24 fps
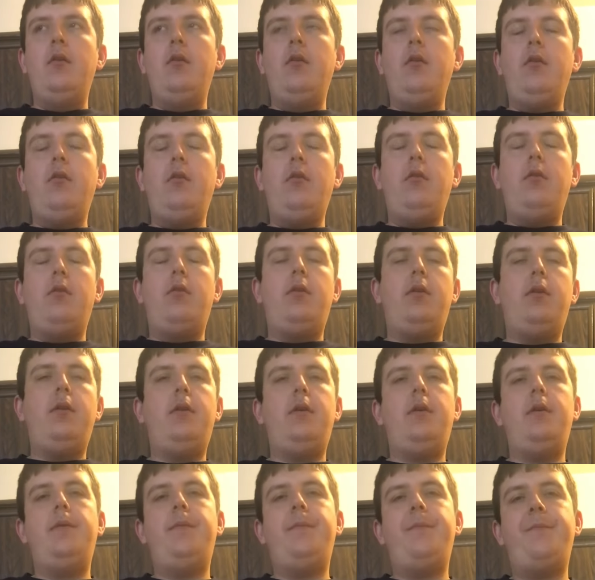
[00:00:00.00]
Oh,
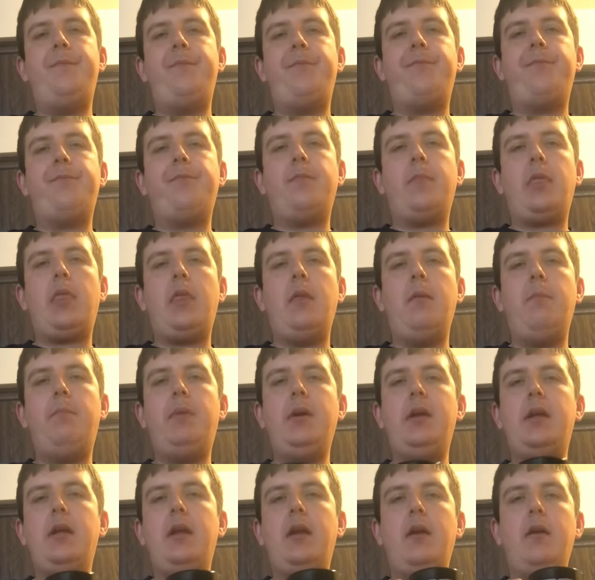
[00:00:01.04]

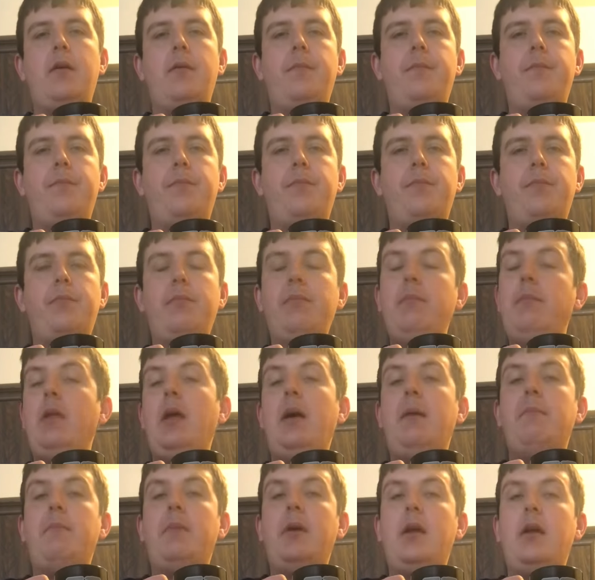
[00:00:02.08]
but yeah,
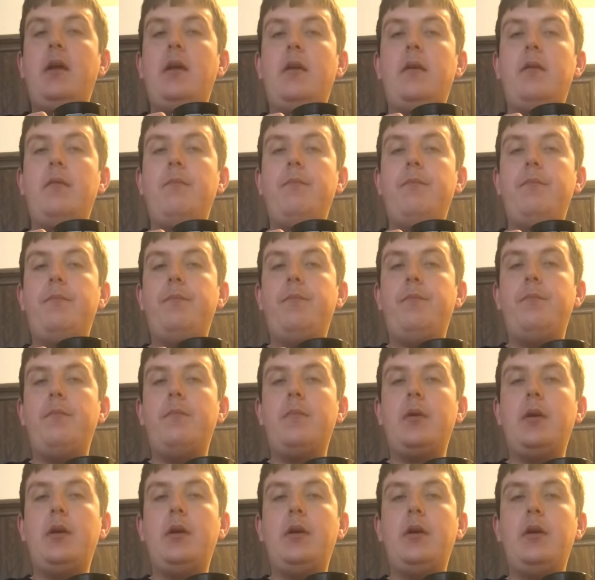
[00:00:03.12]
not bad,
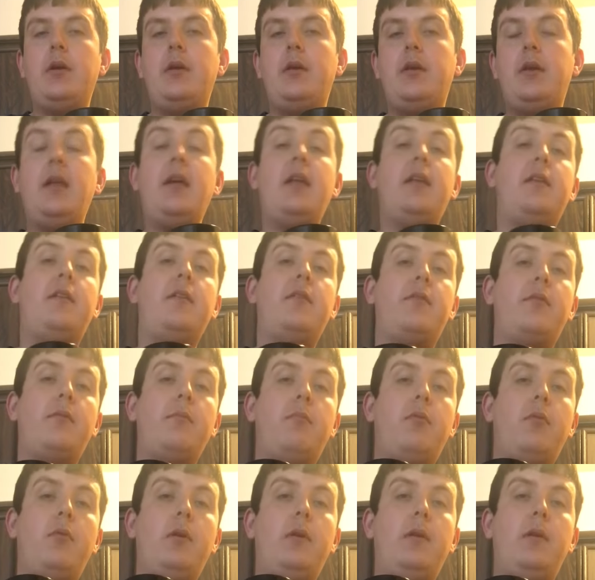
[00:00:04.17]
not
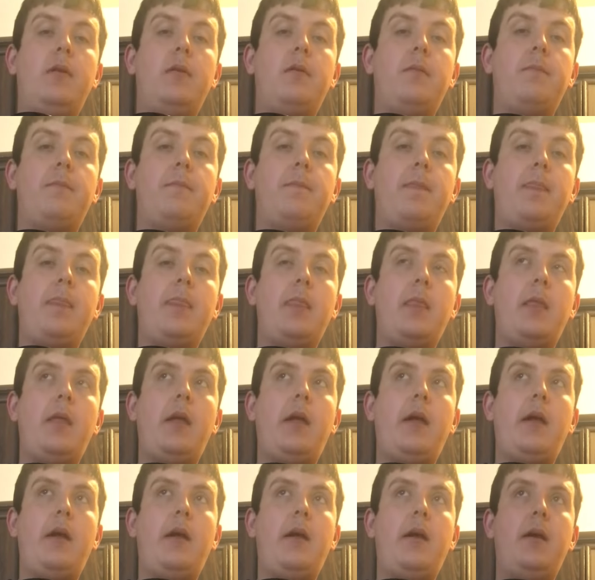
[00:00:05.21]
disappointed,
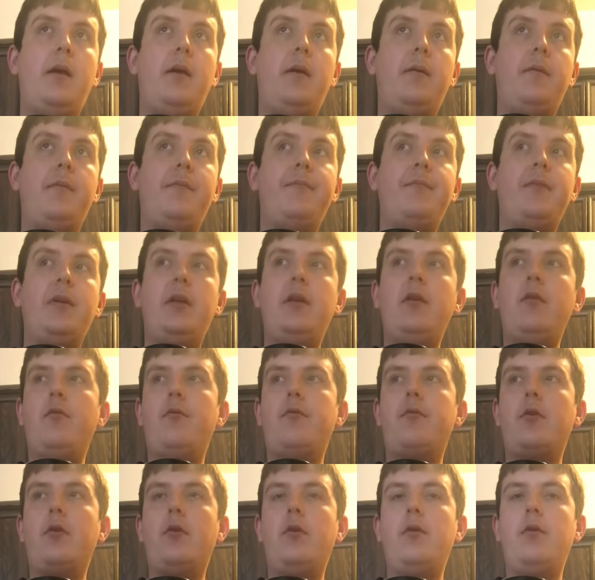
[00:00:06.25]
and
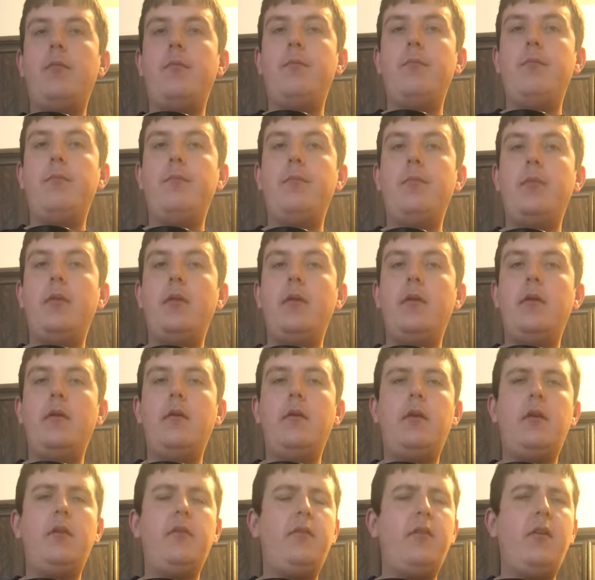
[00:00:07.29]
overall,
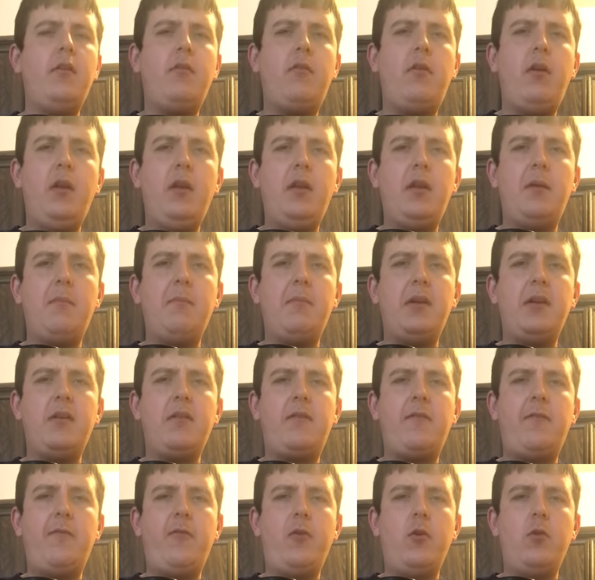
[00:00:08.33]
because how can you be,
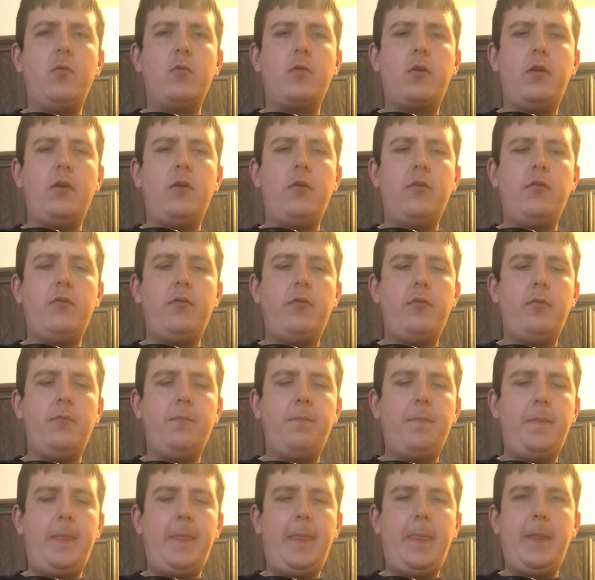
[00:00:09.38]
it's Folgers.
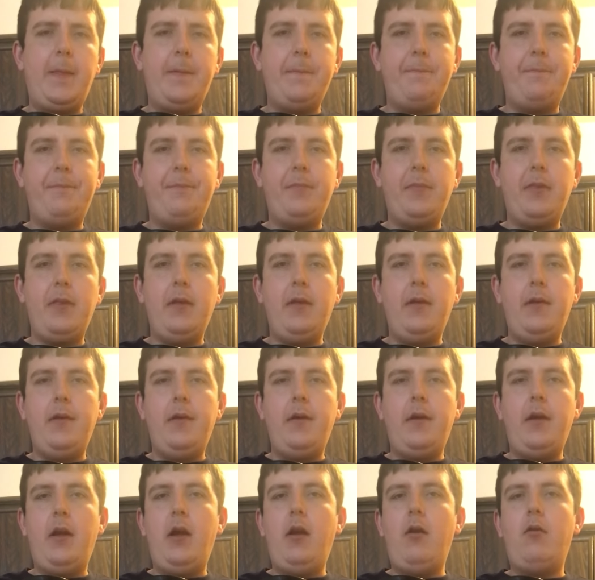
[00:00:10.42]

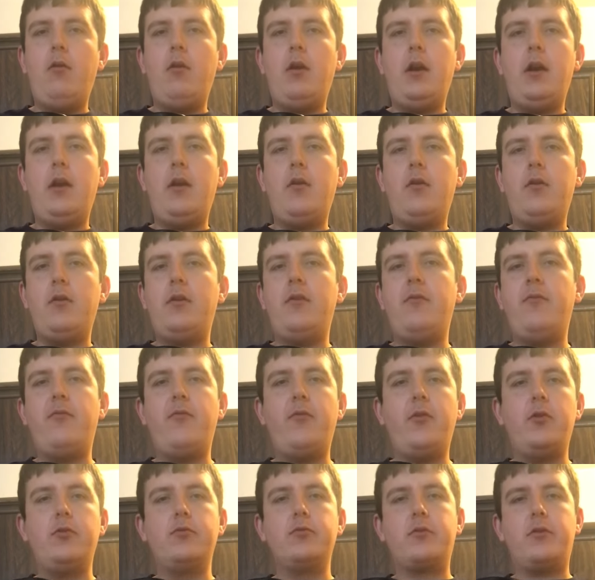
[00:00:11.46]
All right, all you
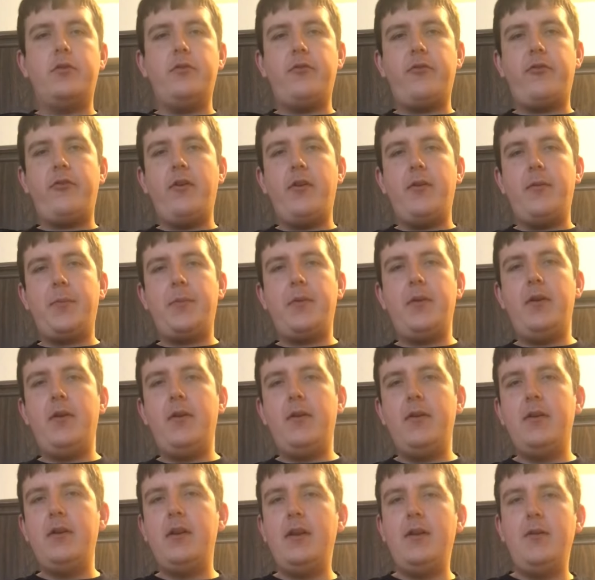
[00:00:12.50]
Folgers out
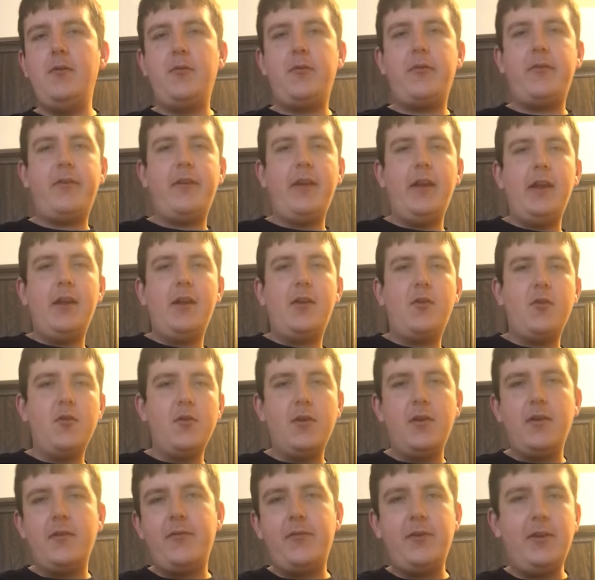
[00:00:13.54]
there, you stay
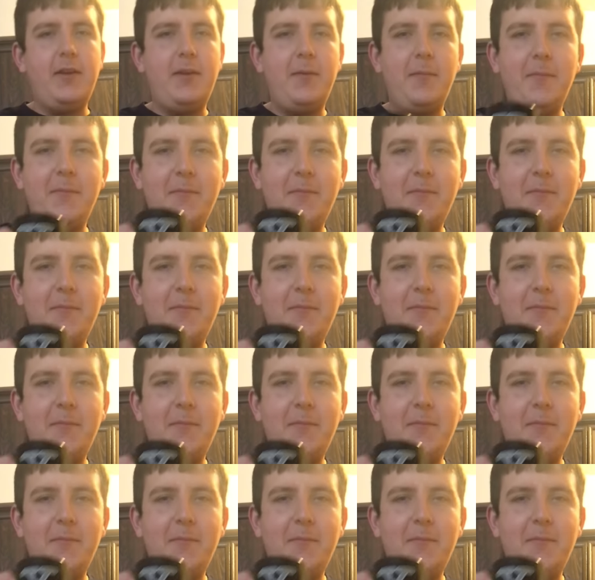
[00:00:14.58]
coffee.